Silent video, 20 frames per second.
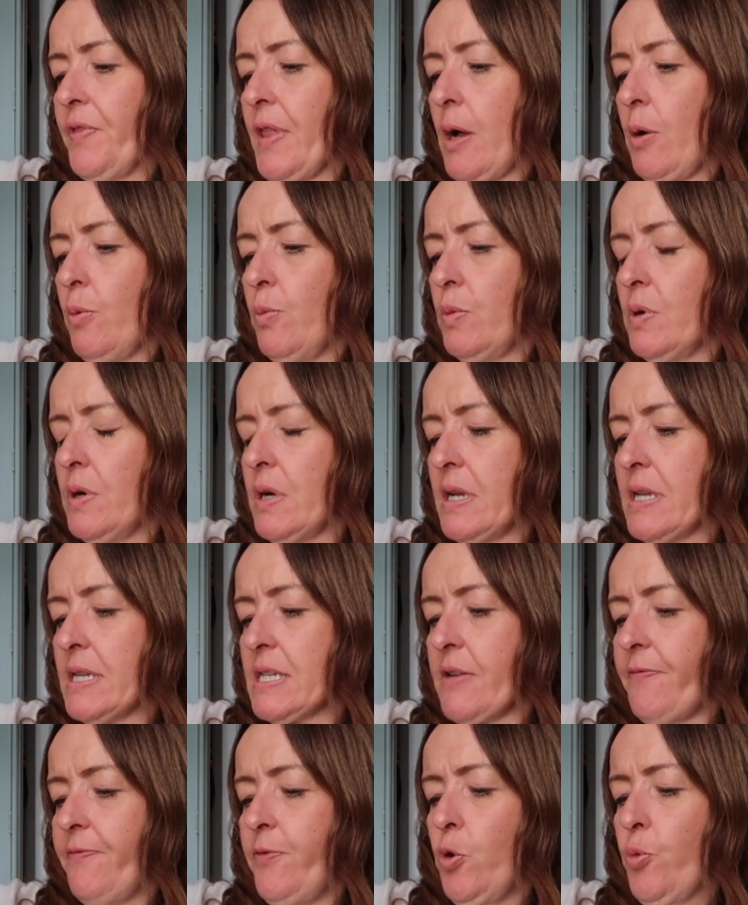That
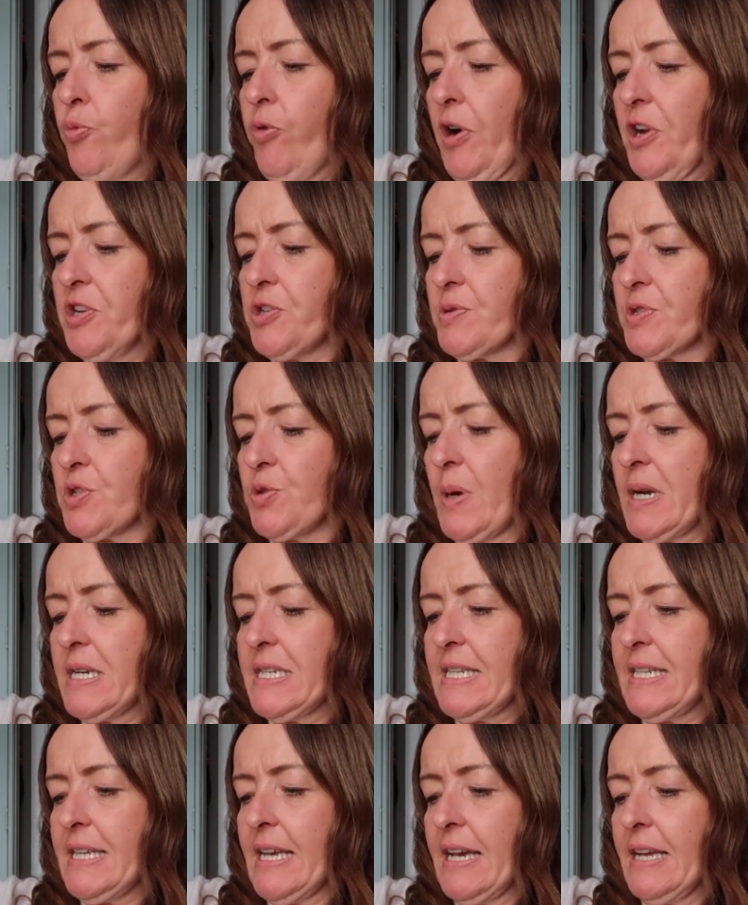was, full price was
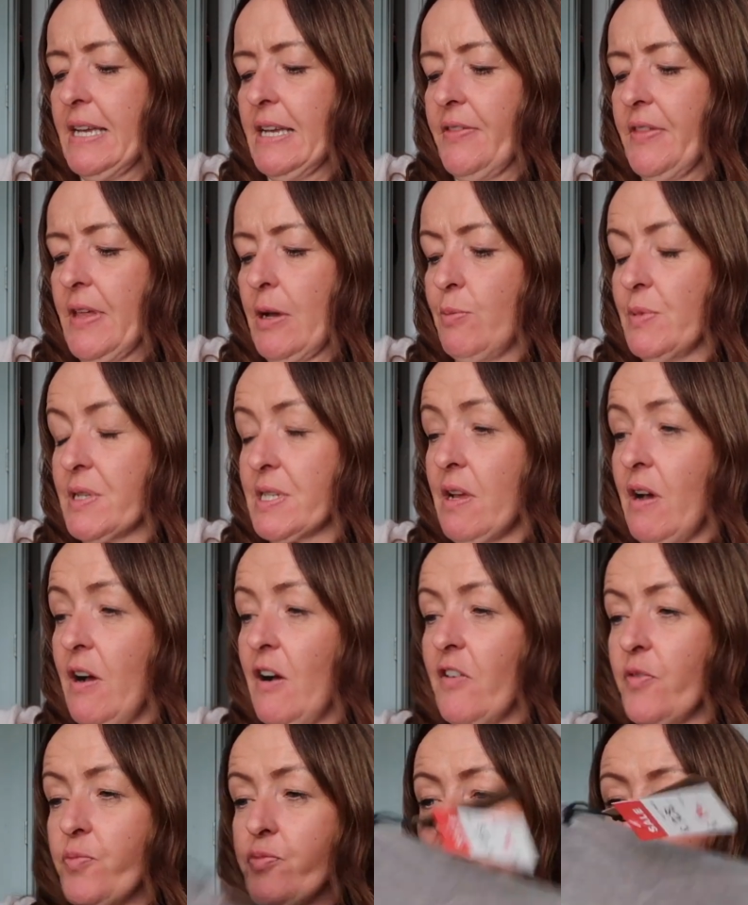28, and that was
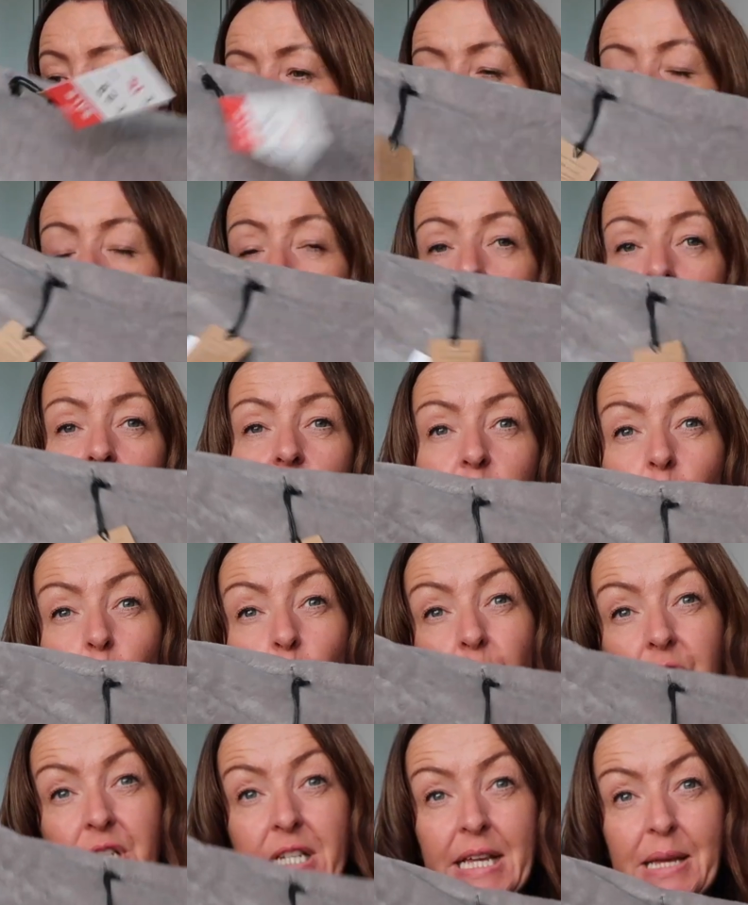half price at
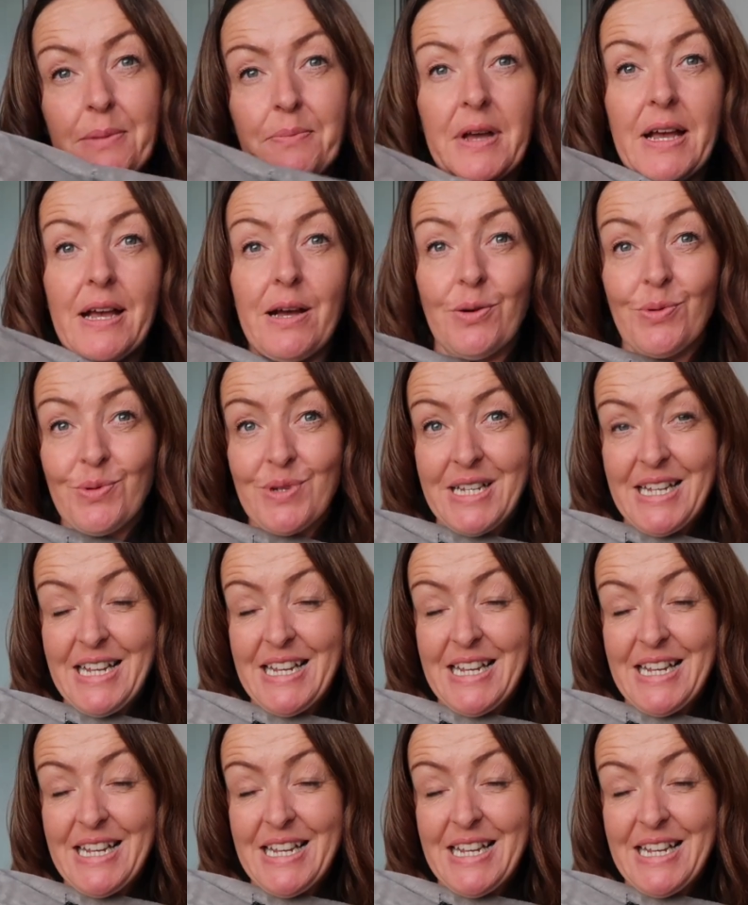£14.